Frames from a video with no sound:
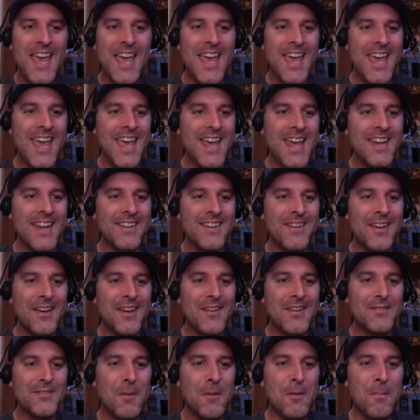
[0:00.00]
And
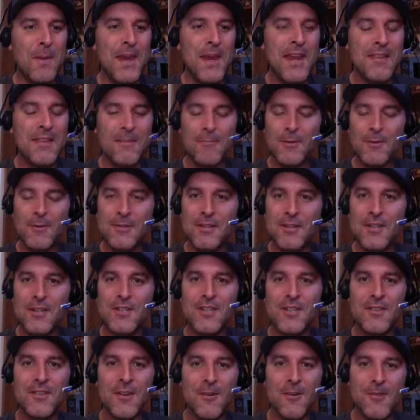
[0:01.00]
to be in the
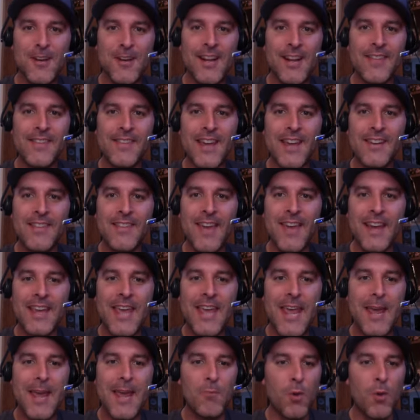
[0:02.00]
position they're in at the end of that
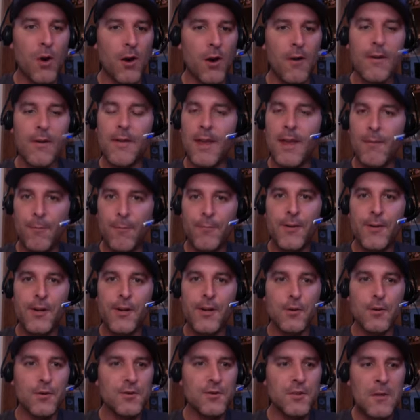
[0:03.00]
game, where it
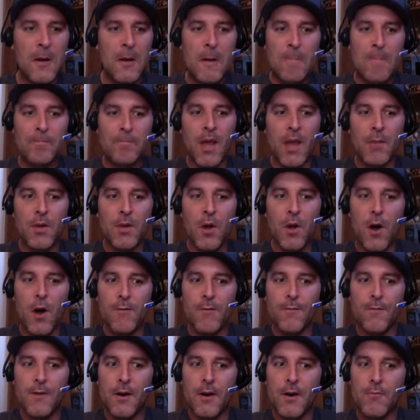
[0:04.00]
feels coming
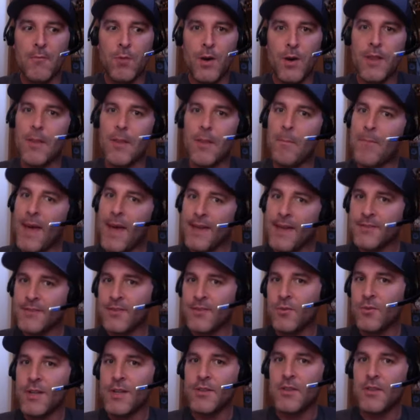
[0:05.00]
off of one of the best wins of